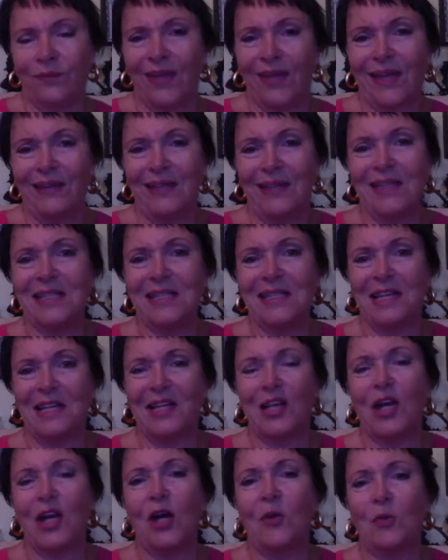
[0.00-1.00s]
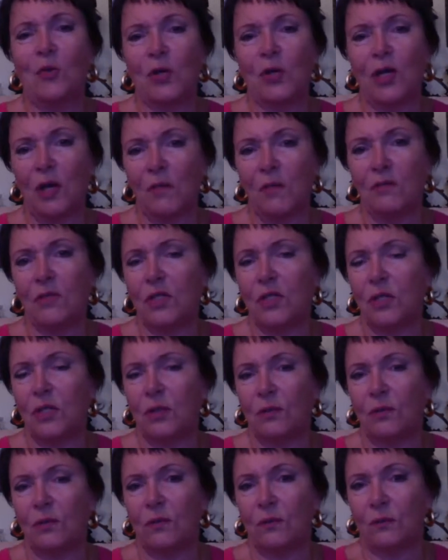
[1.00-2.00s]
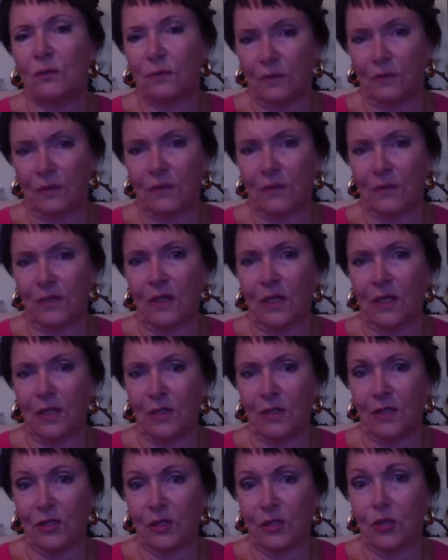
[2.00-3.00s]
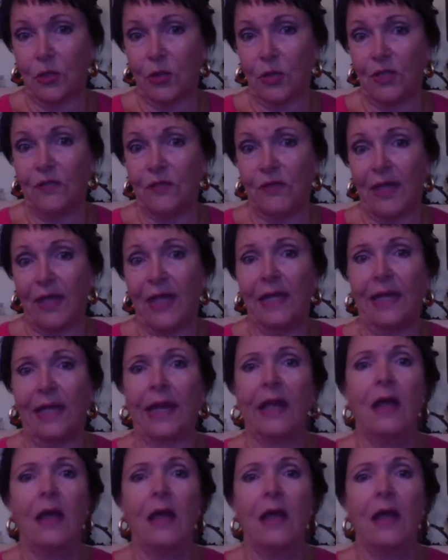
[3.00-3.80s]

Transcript: this little girl will come to us for healing.